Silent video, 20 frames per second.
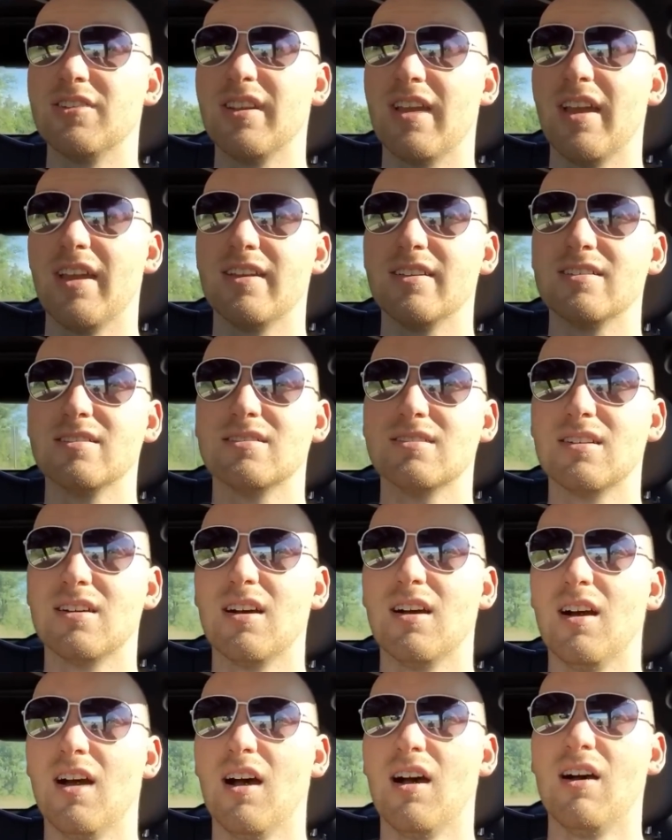dead.
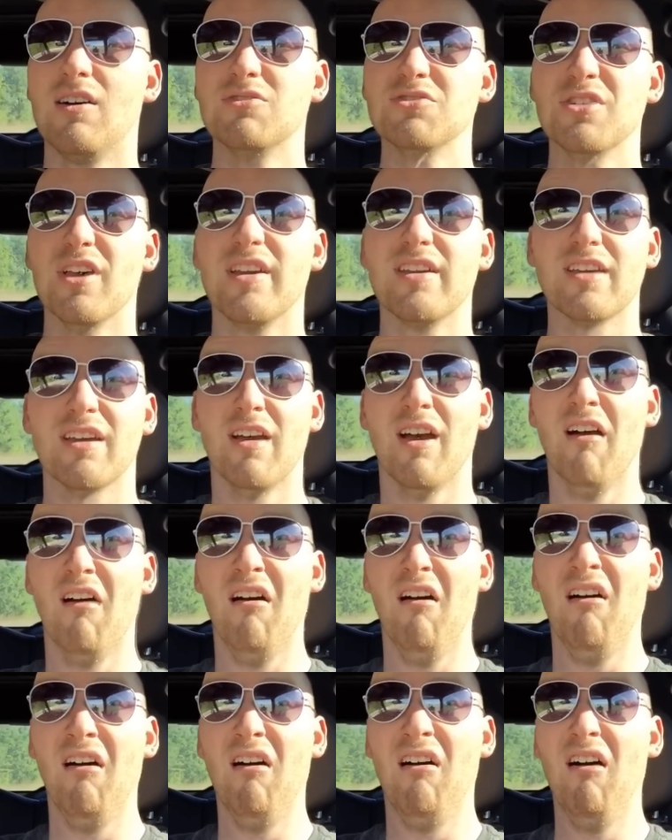It's like,
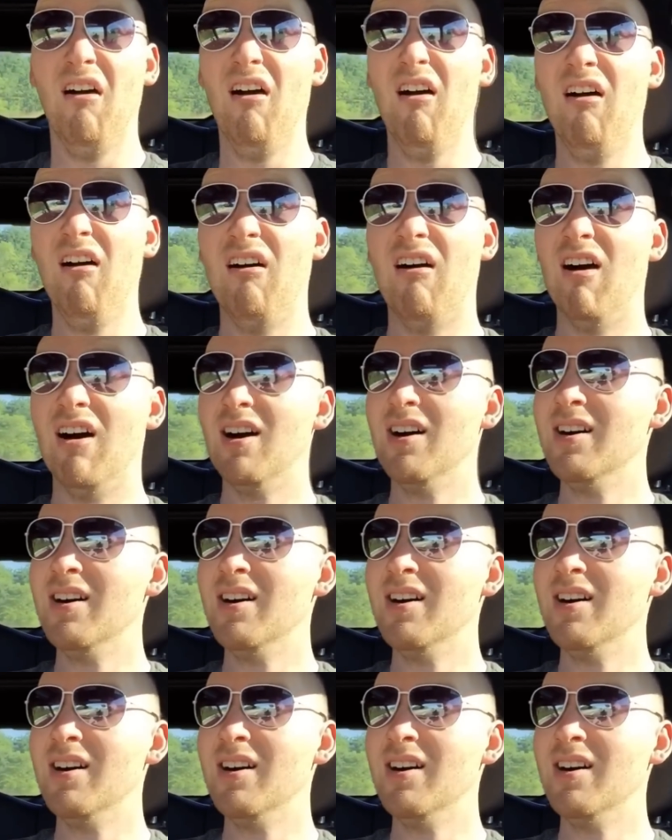oh,